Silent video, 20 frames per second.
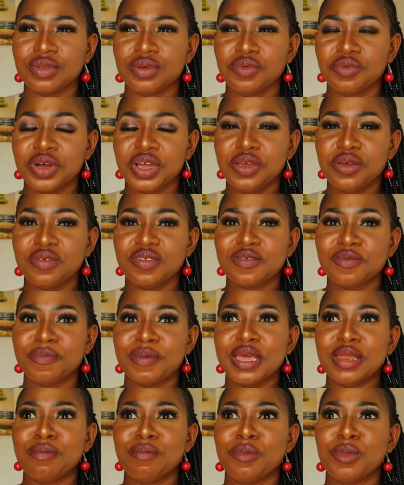when you
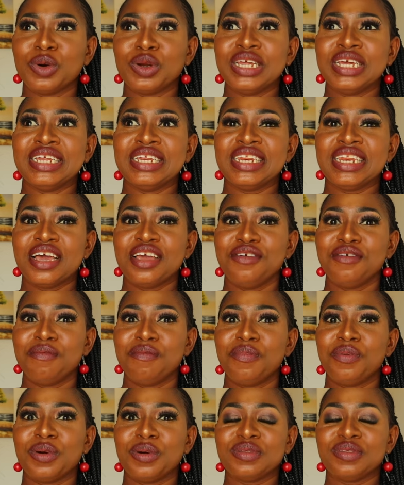spend money that you
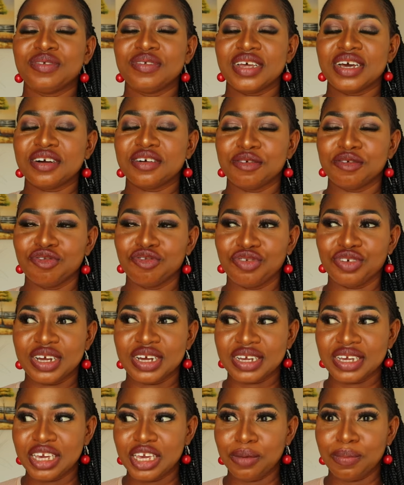brought to that country
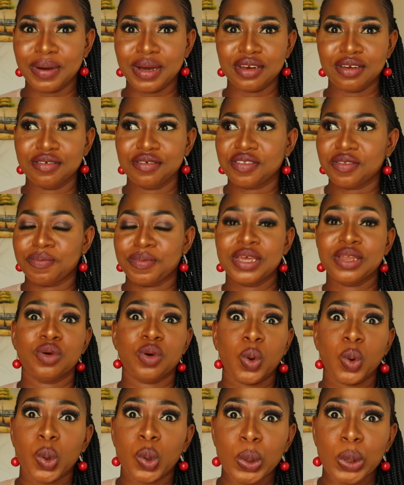and keep and you spend
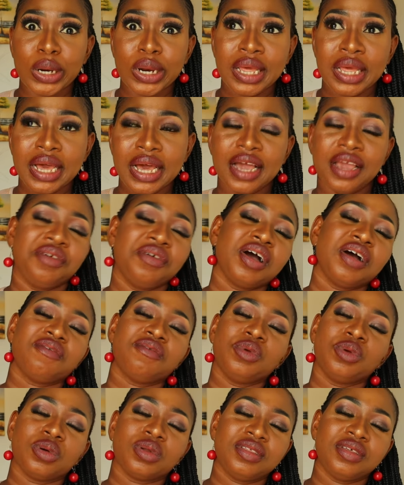all and you have
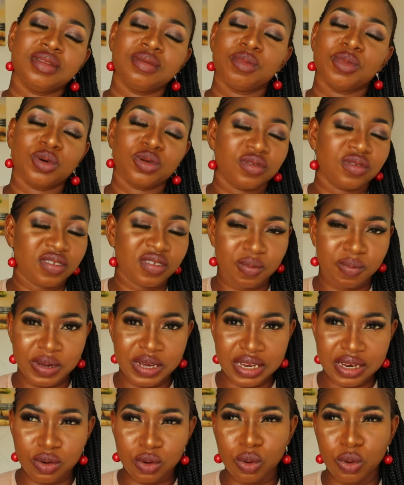nothing more to
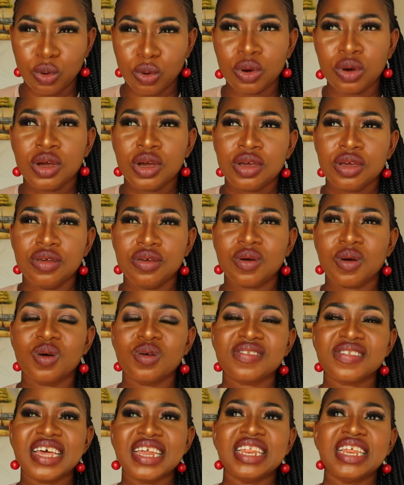spend or you
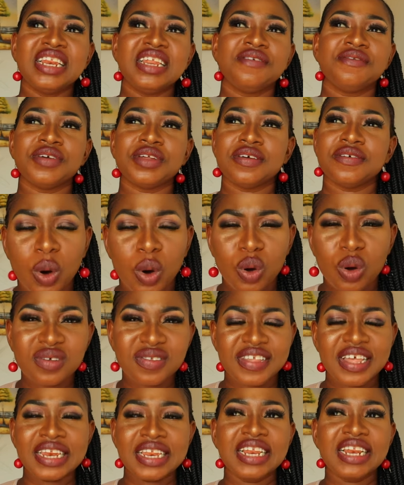constantly live with the, or
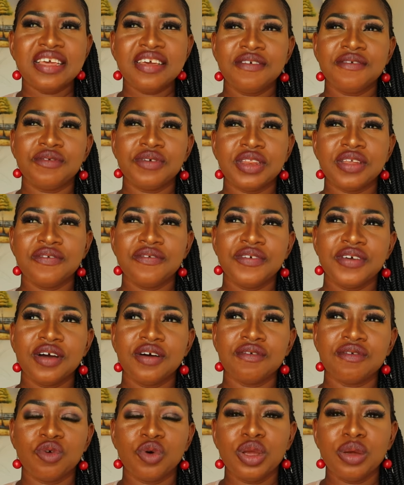constantly live with the fear
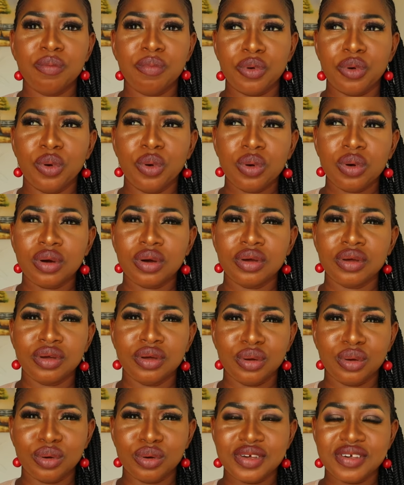of going broke
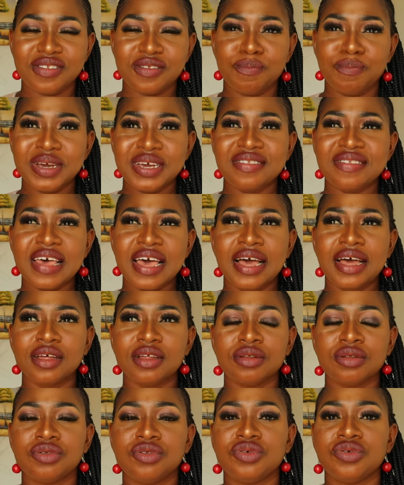you know it's better
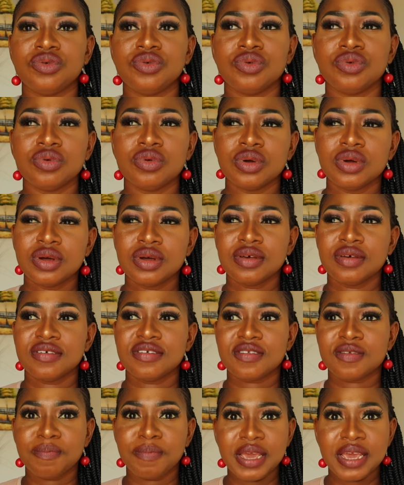to
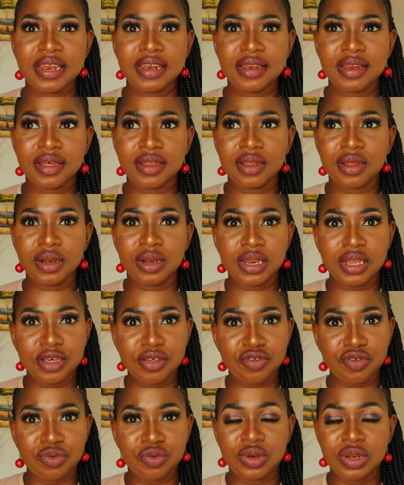spend the
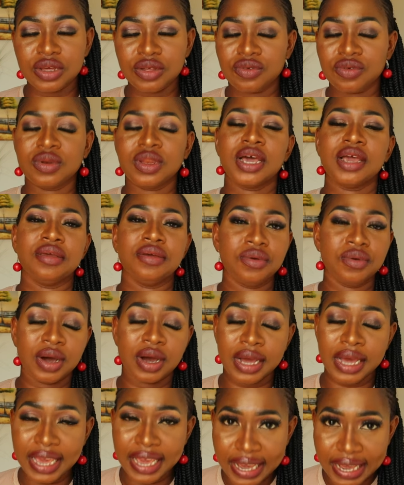little little that you
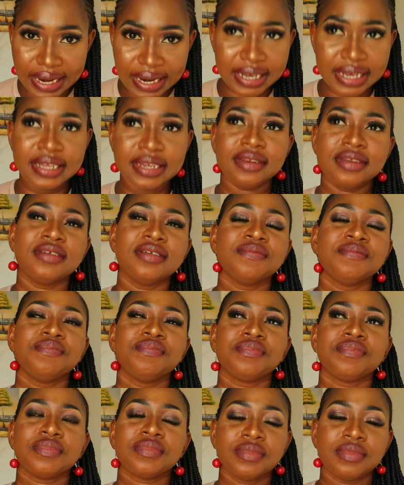are earning
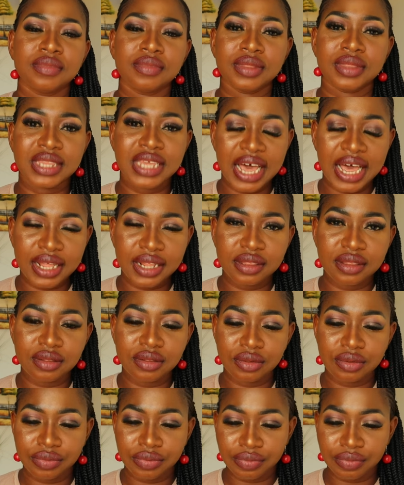than